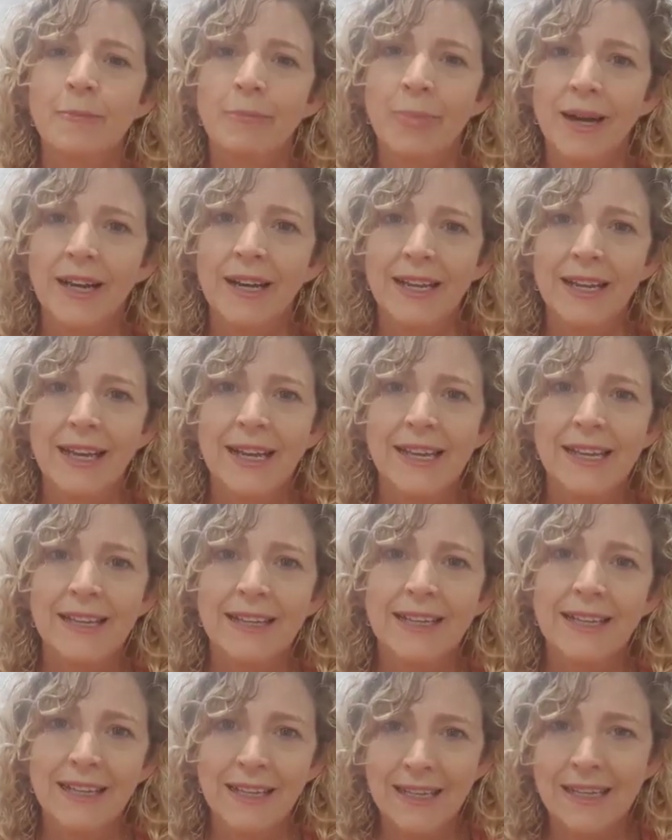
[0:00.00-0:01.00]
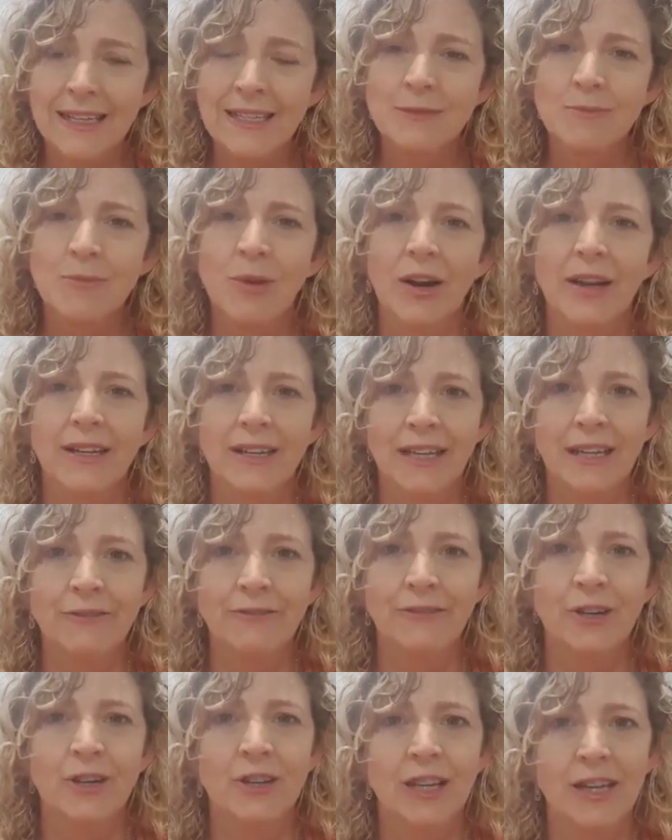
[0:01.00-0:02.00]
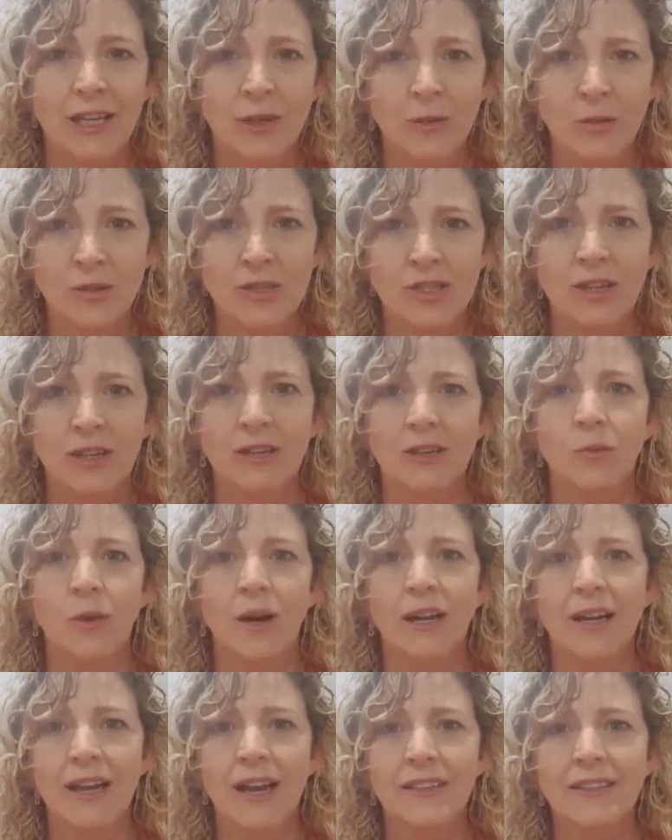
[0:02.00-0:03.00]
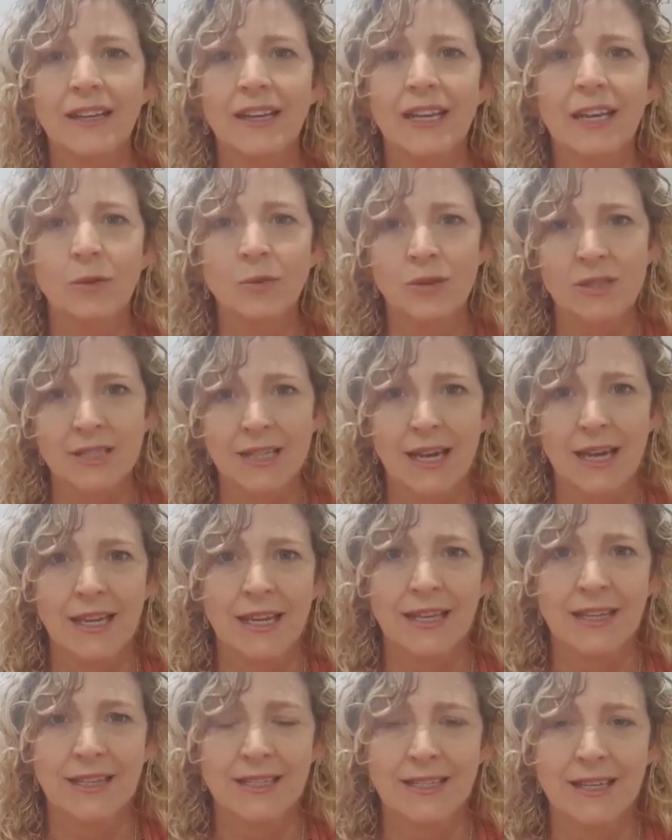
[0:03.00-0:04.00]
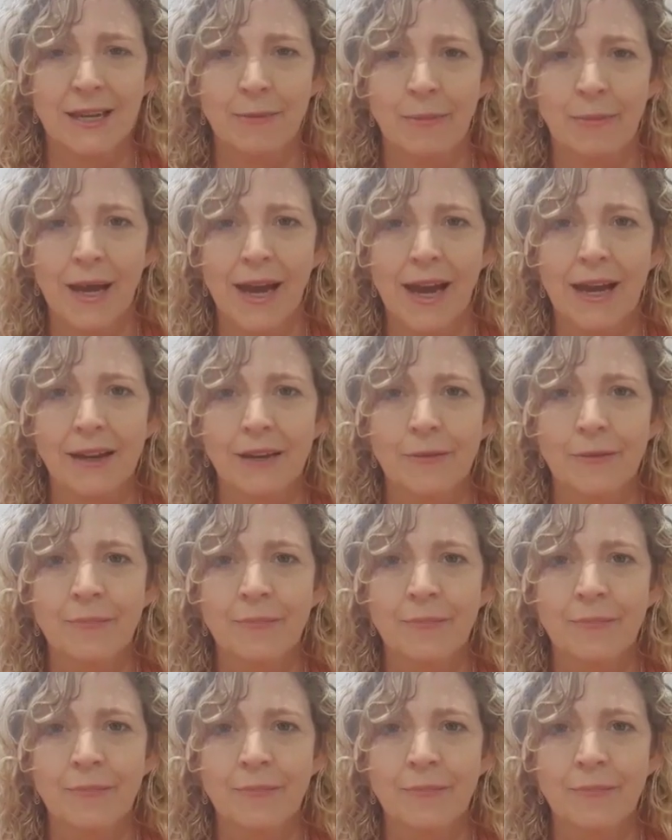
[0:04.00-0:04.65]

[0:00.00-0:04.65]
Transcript: But in his mind, he felt like he was the only one and that he was taking a step back.